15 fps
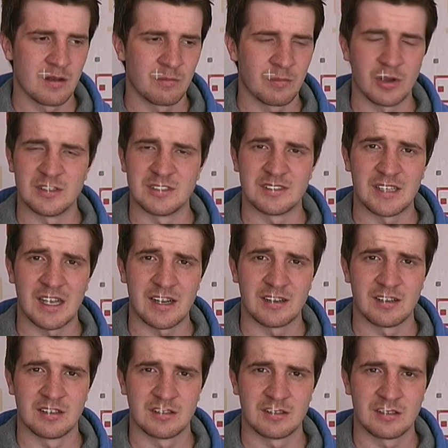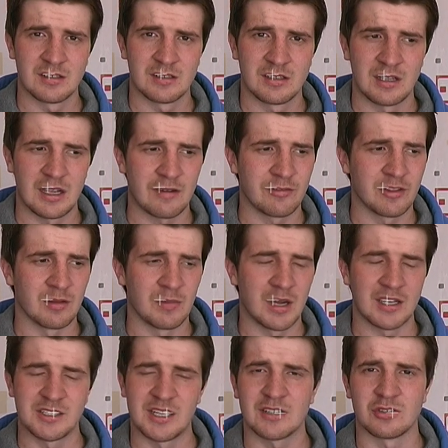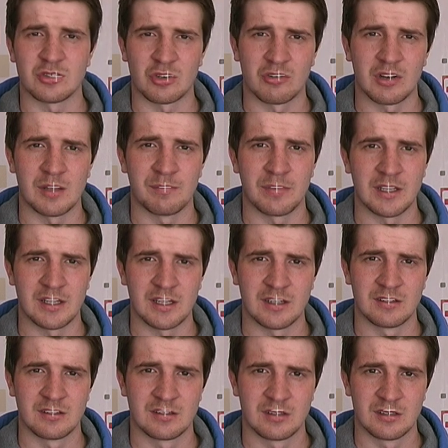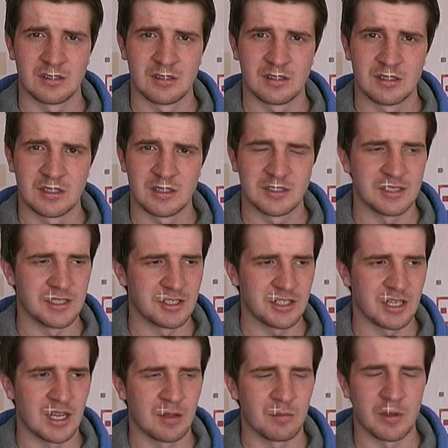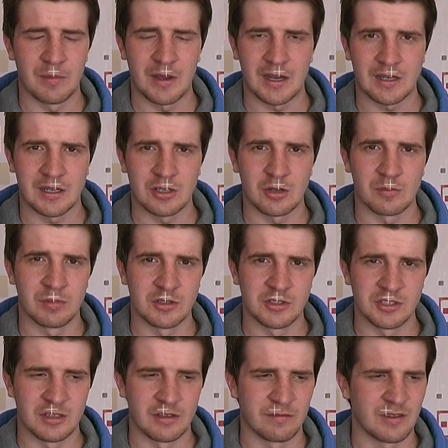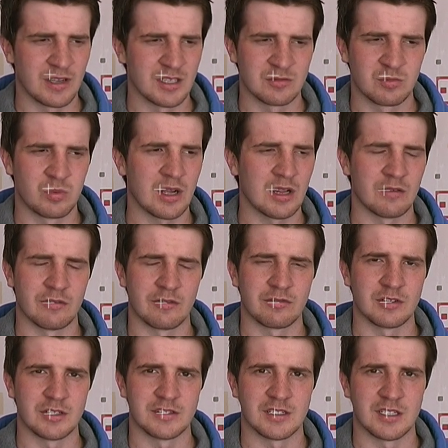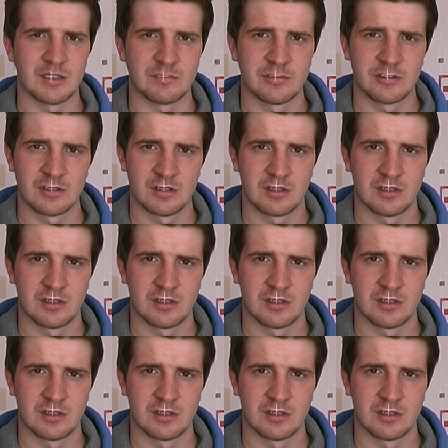But instead, after the match, I took a right beating. CJ held me back and I got punched in the face well over 3 times.